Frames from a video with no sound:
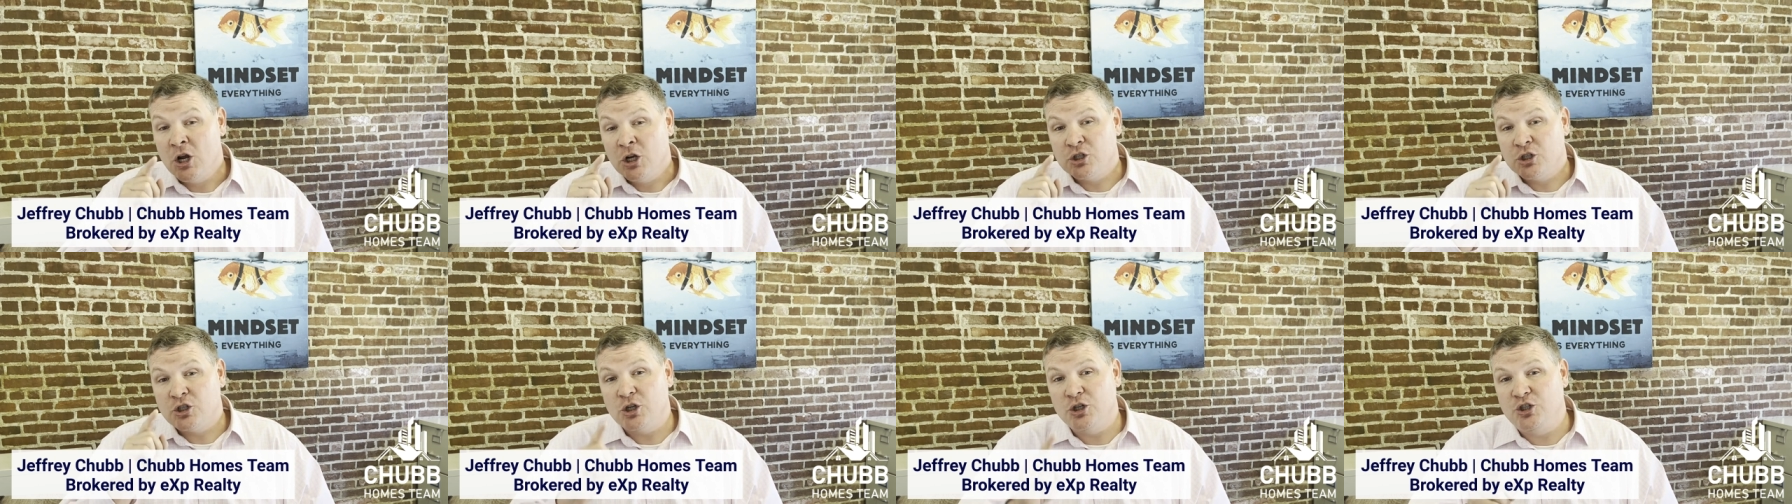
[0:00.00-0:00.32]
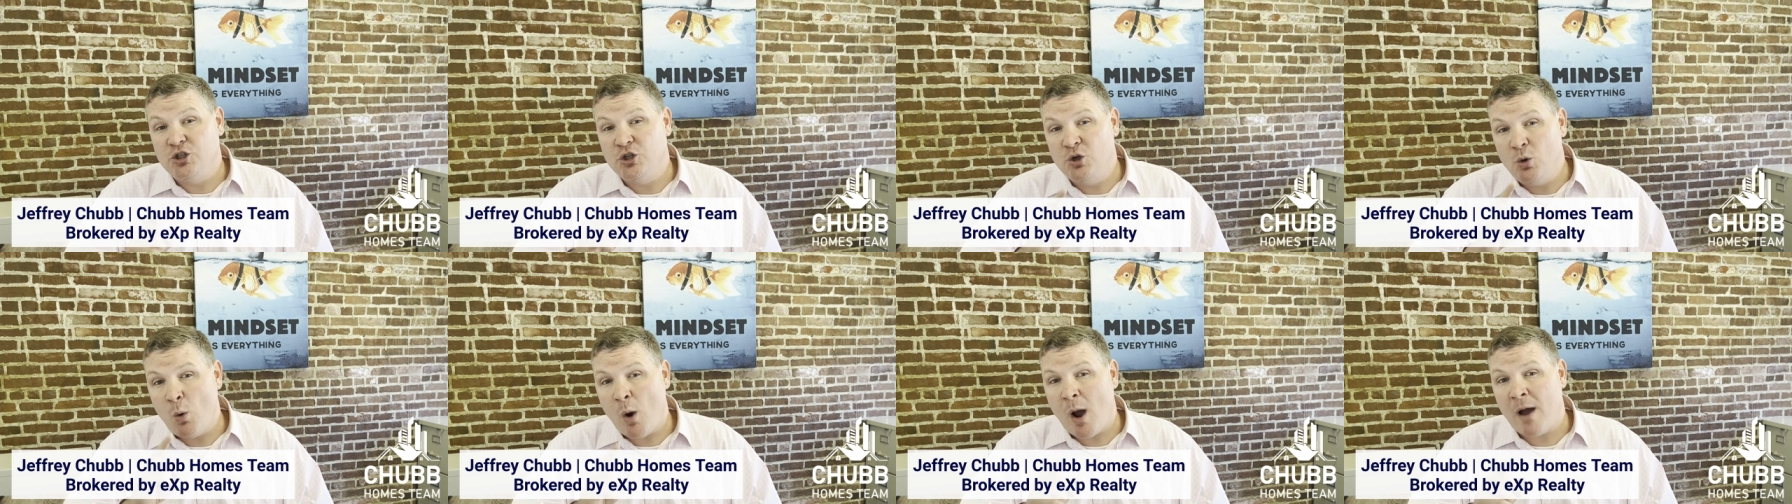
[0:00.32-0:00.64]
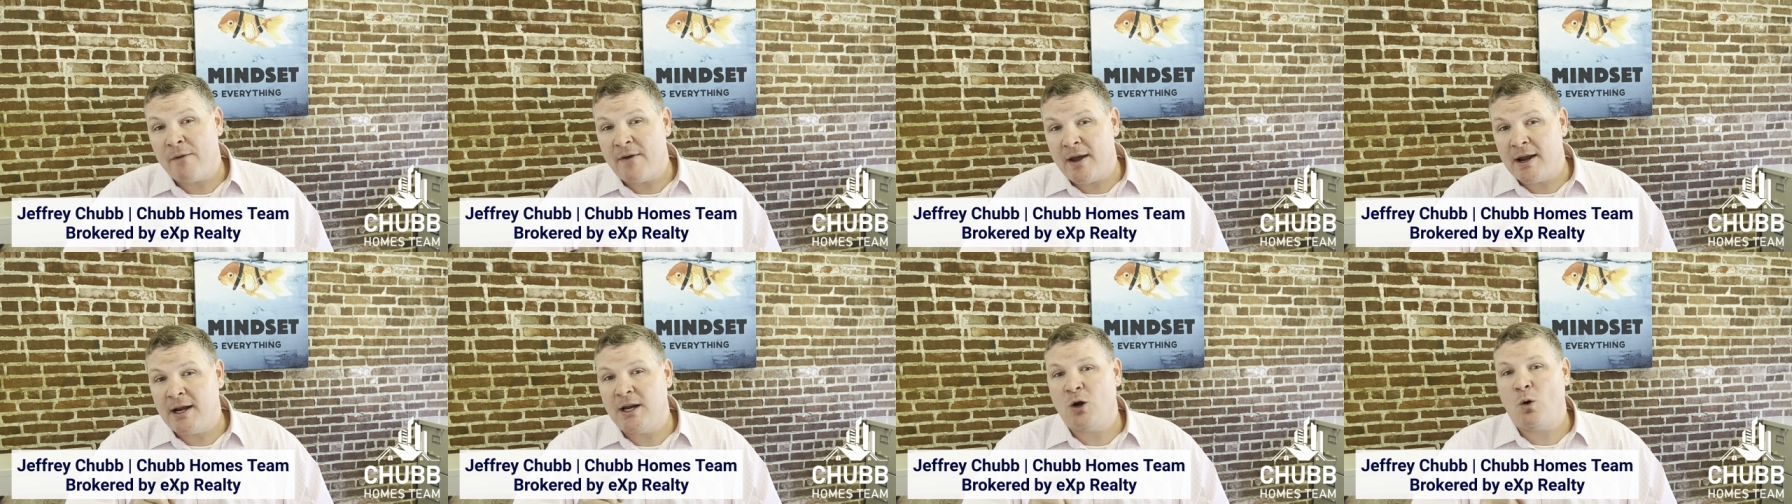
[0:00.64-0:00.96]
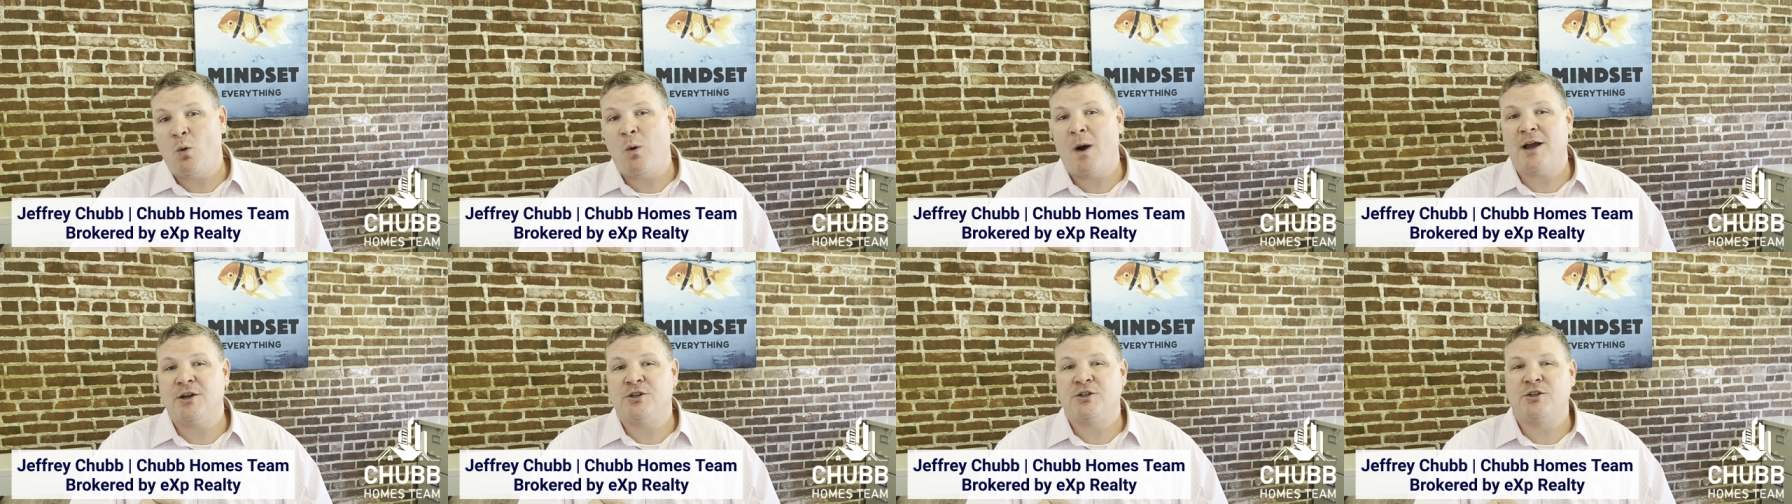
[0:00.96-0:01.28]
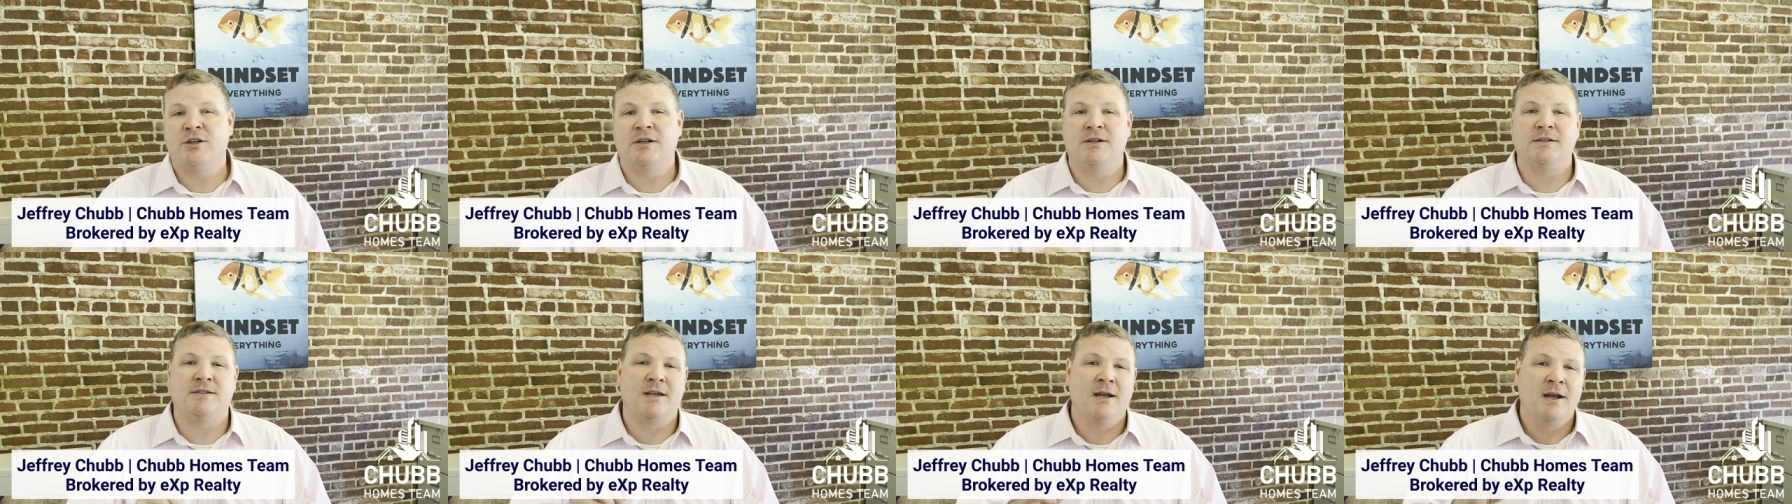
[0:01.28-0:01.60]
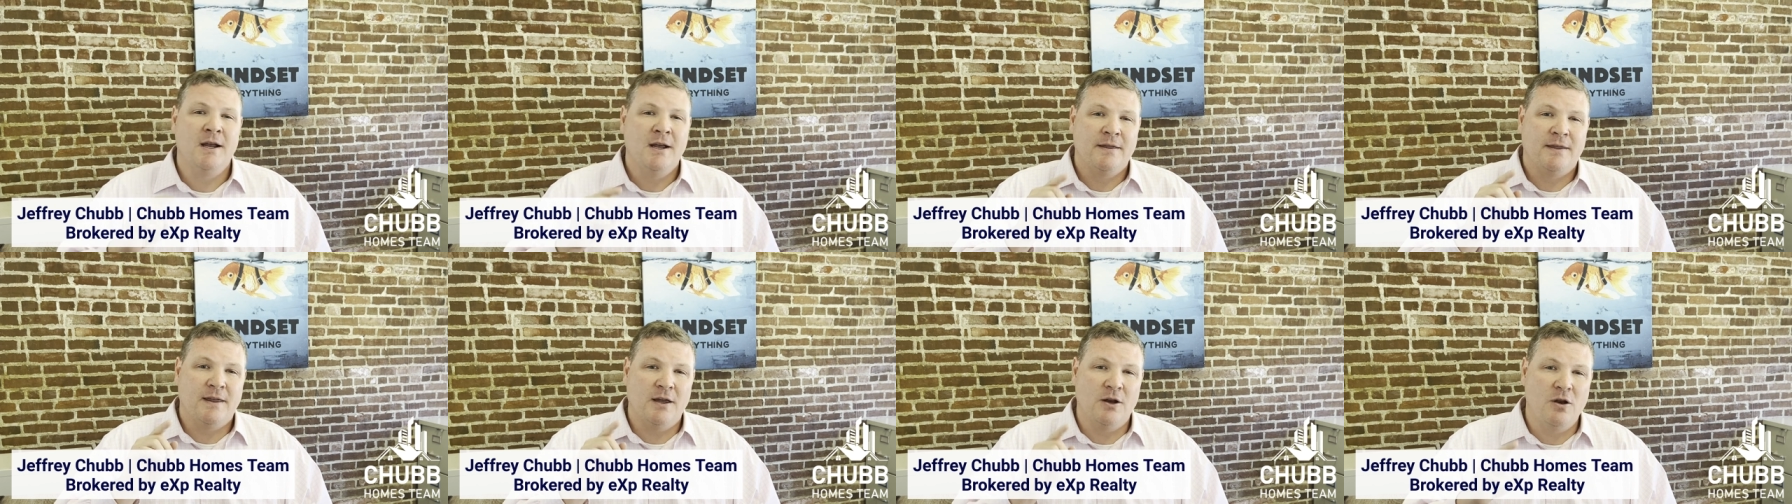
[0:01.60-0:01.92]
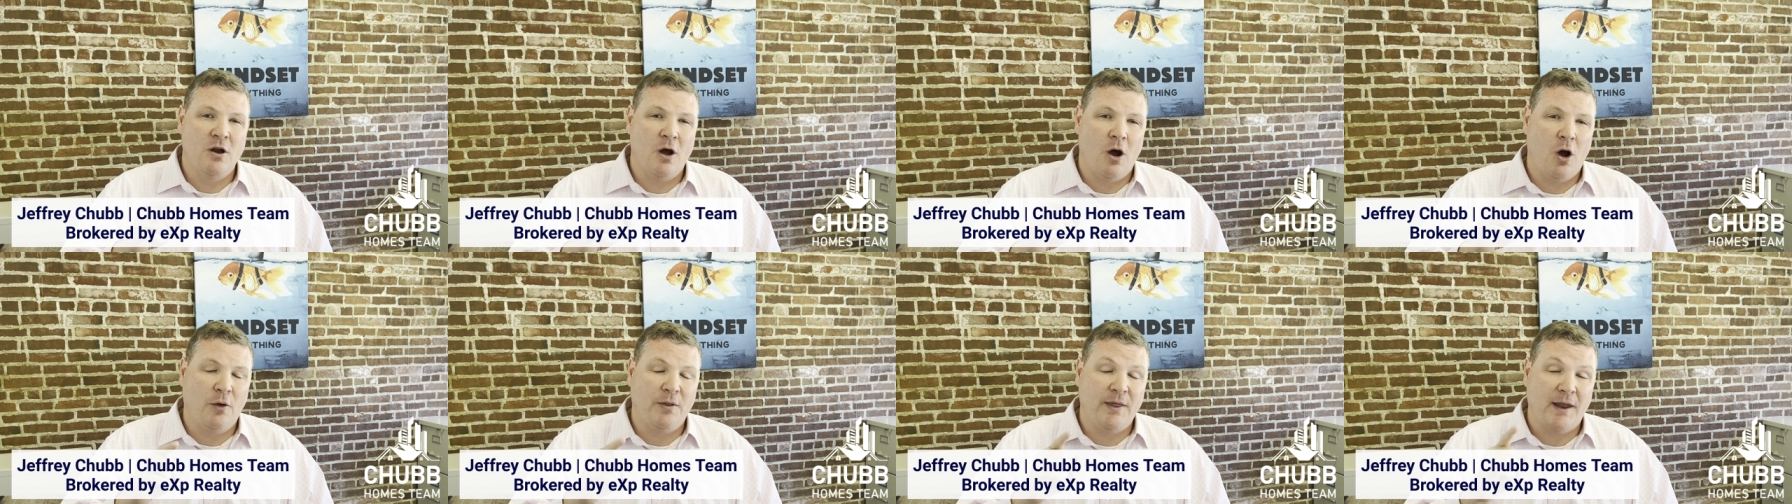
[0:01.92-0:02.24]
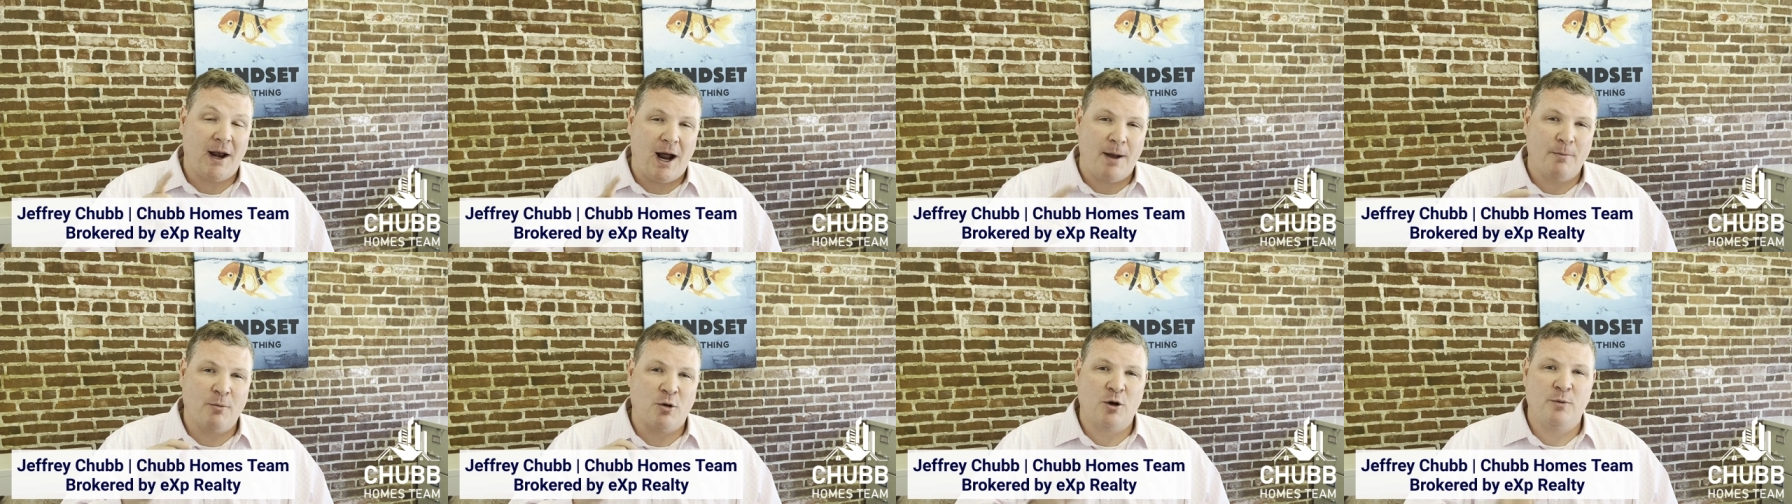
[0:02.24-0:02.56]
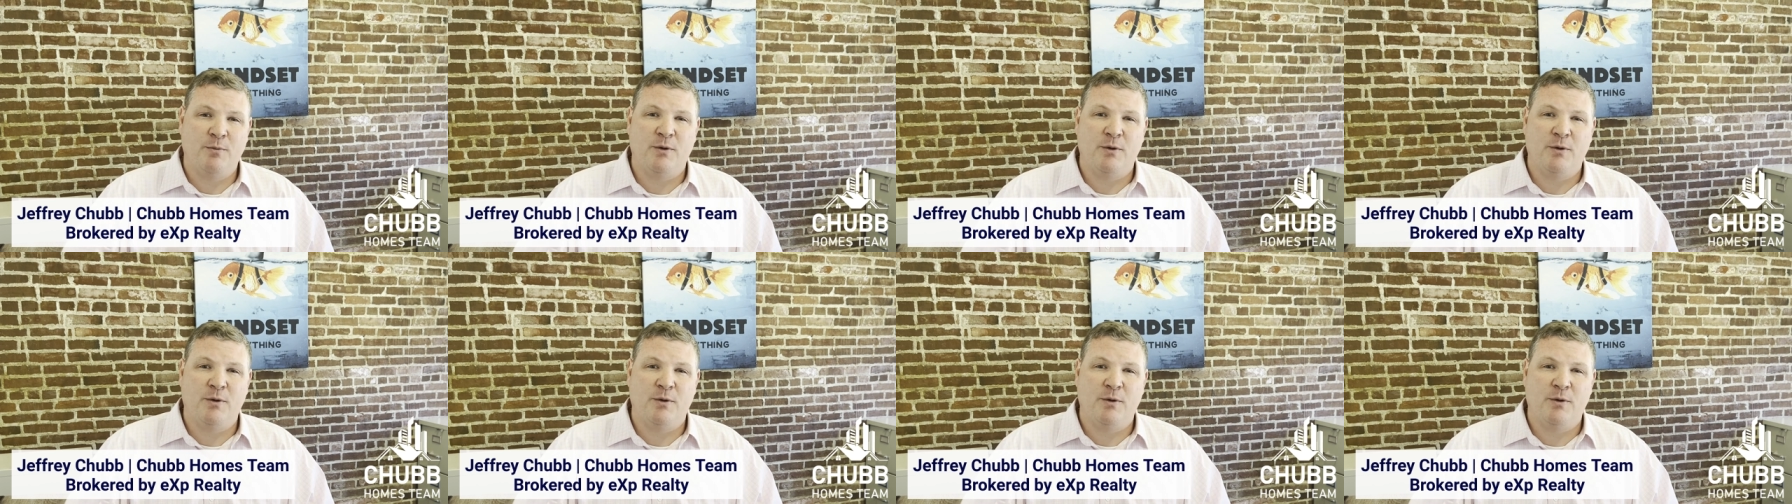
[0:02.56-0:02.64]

Should you have any questions, then know that I'm going